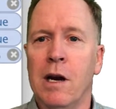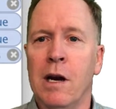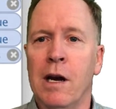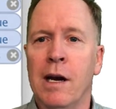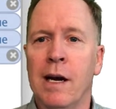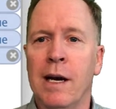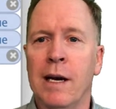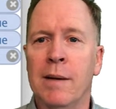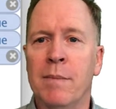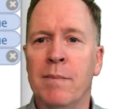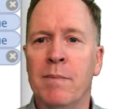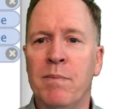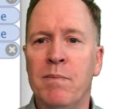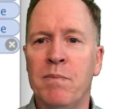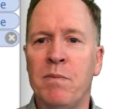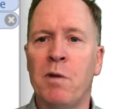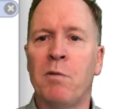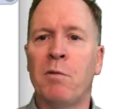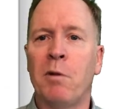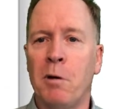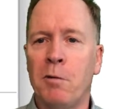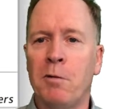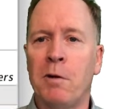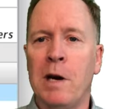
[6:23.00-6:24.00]

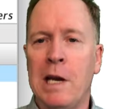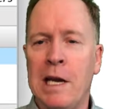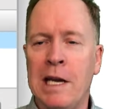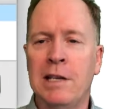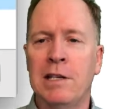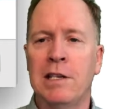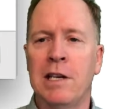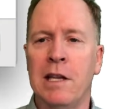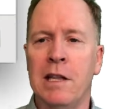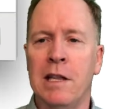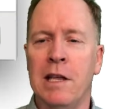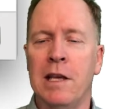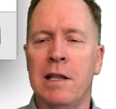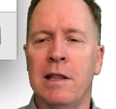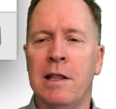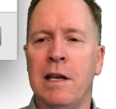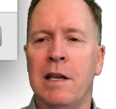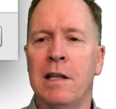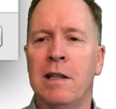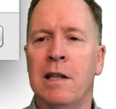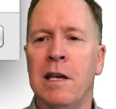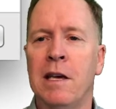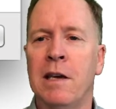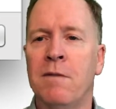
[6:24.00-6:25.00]
for each of the
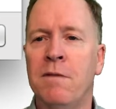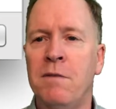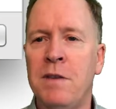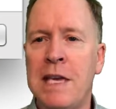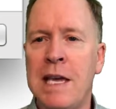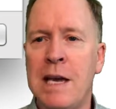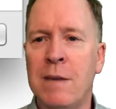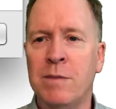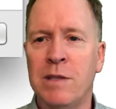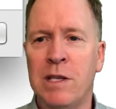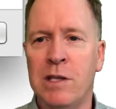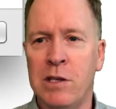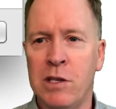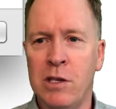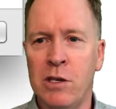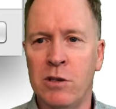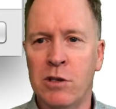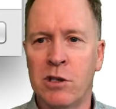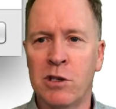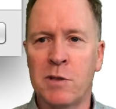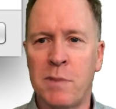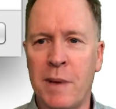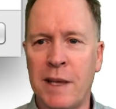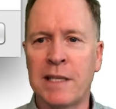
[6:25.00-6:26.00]
VMs that the
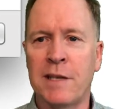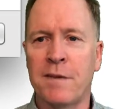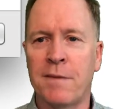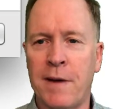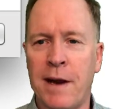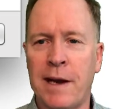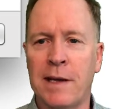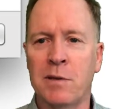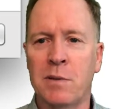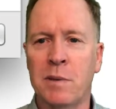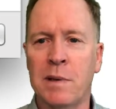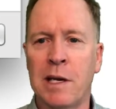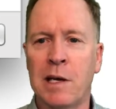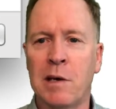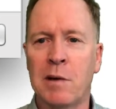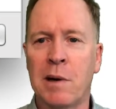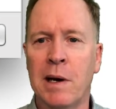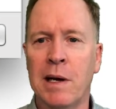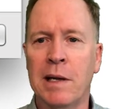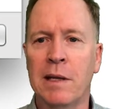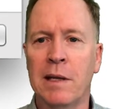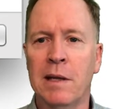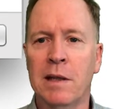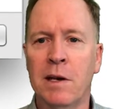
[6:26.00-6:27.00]
user specifies when they
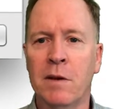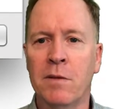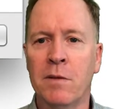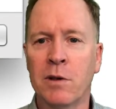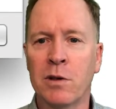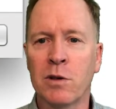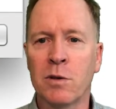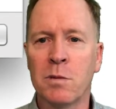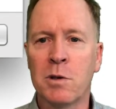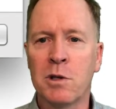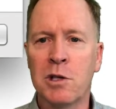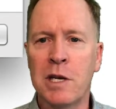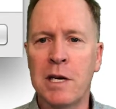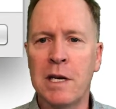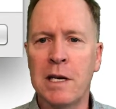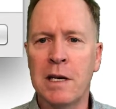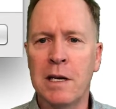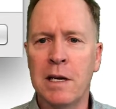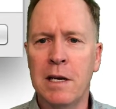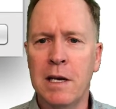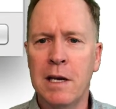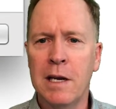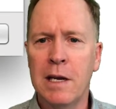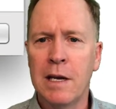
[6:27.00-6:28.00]
create their virtual machine.
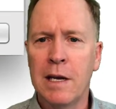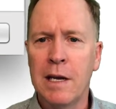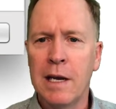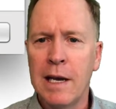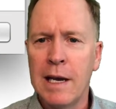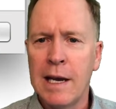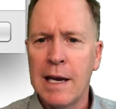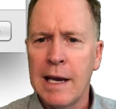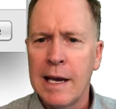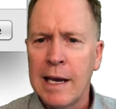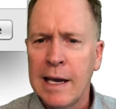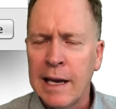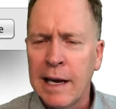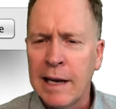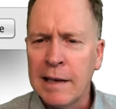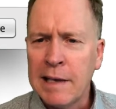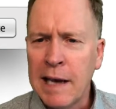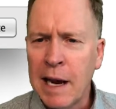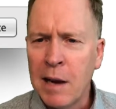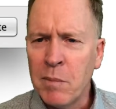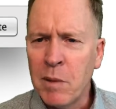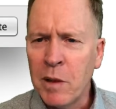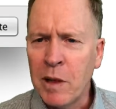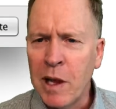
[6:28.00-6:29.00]
Now
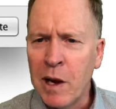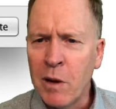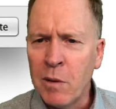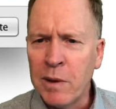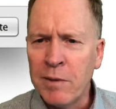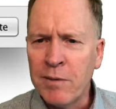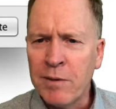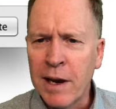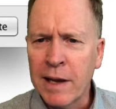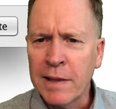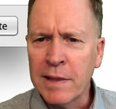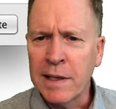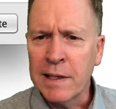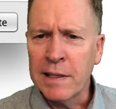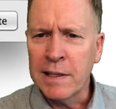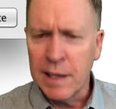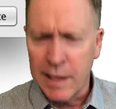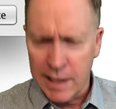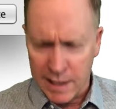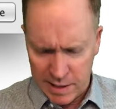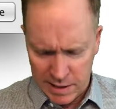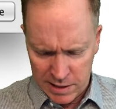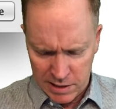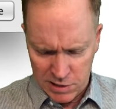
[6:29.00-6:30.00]
down below, we've got this
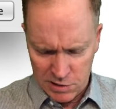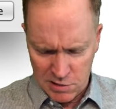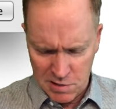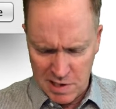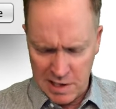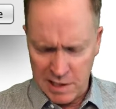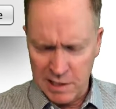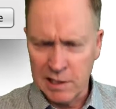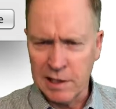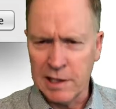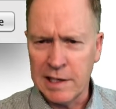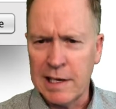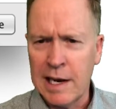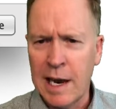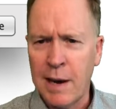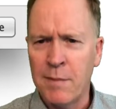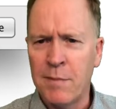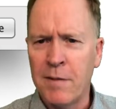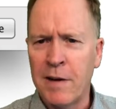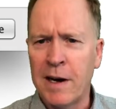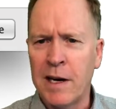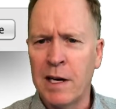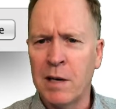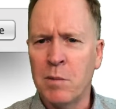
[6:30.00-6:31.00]
strangely named
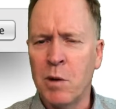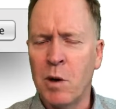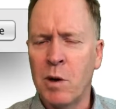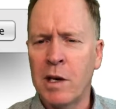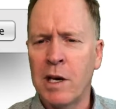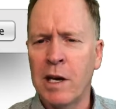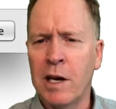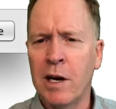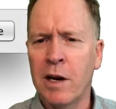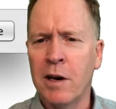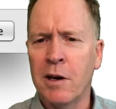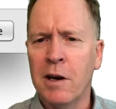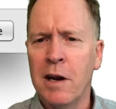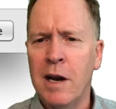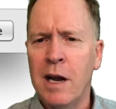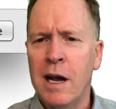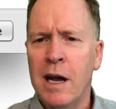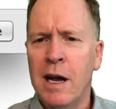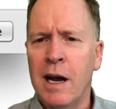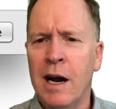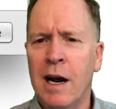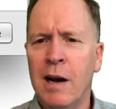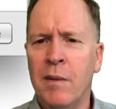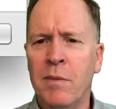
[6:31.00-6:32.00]
variable here.
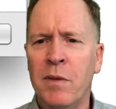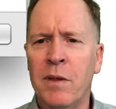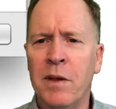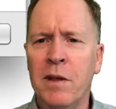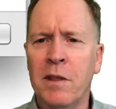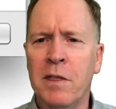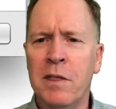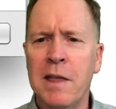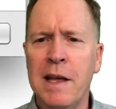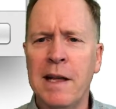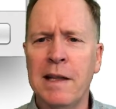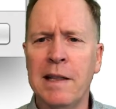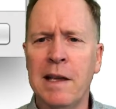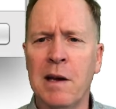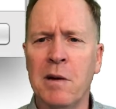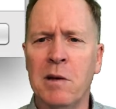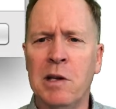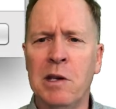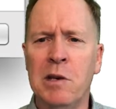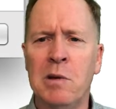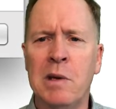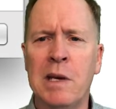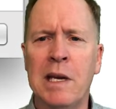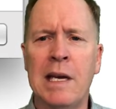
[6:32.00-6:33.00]
The thing that
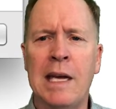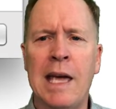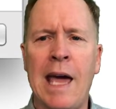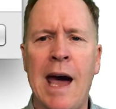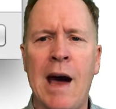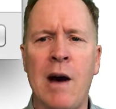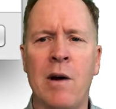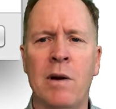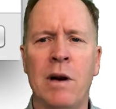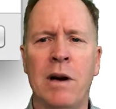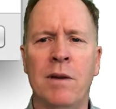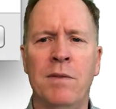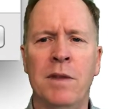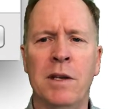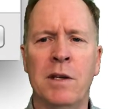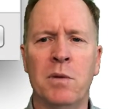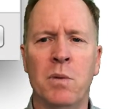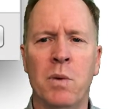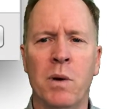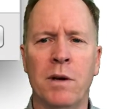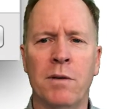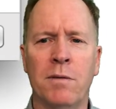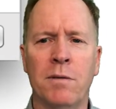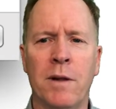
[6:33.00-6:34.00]
you get out of this
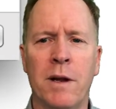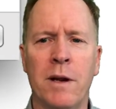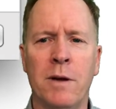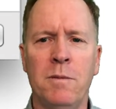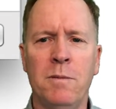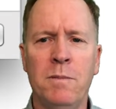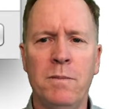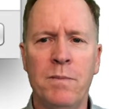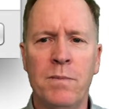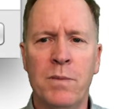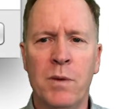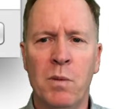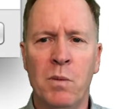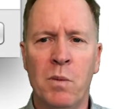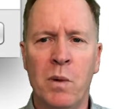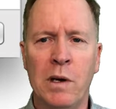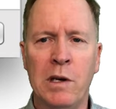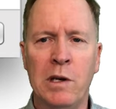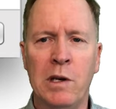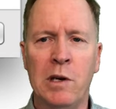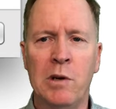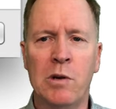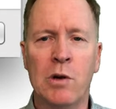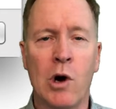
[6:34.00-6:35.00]
workflow
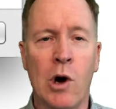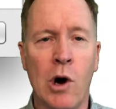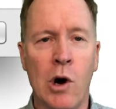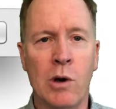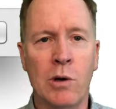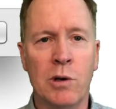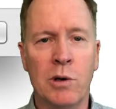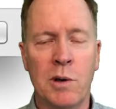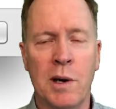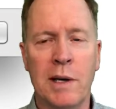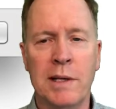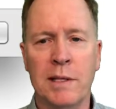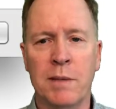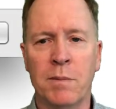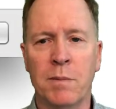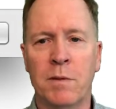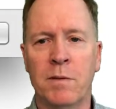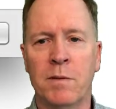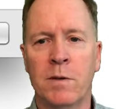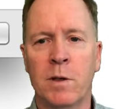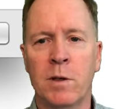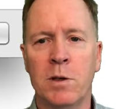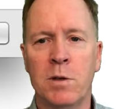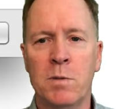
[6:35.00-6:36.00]
when you call Create Simple
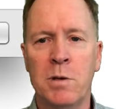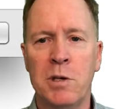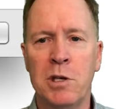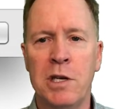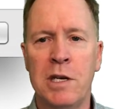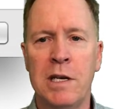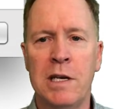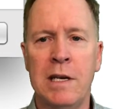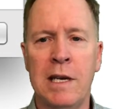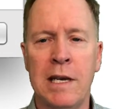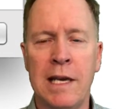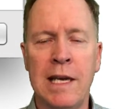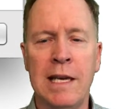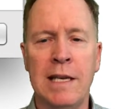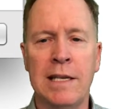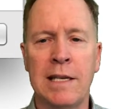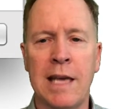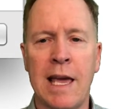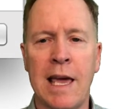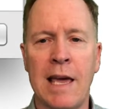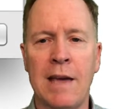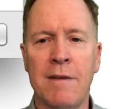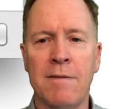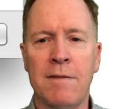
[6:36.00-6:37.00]
Virtual Machine is
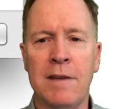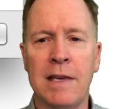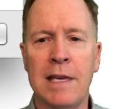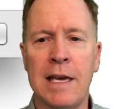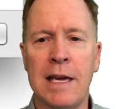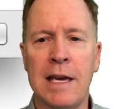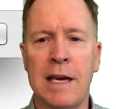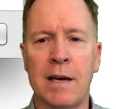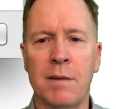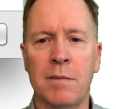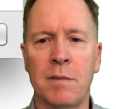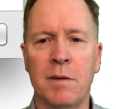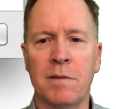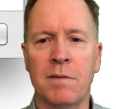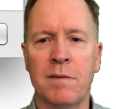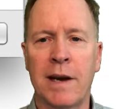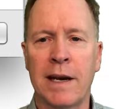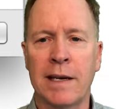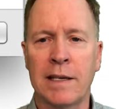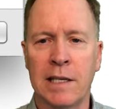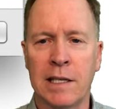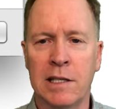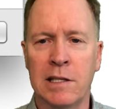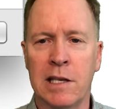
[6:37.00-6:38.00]
a VM. In
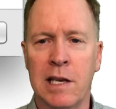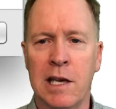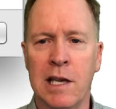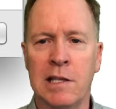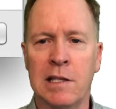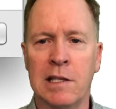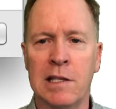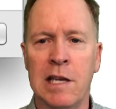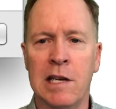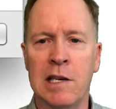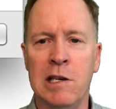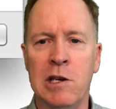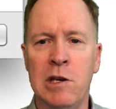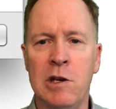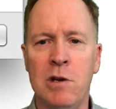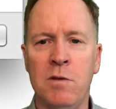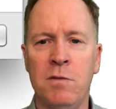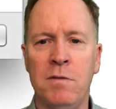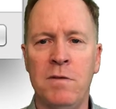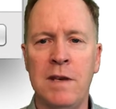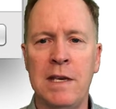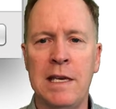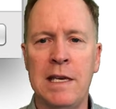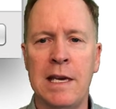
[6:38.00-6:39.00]
fact, it's the new
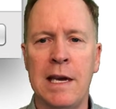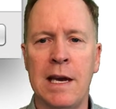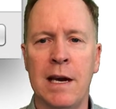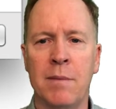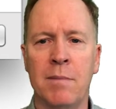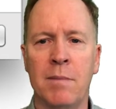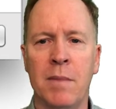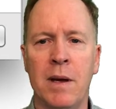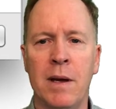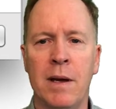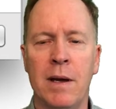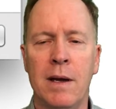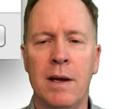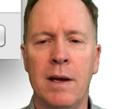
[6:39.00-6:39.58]
VM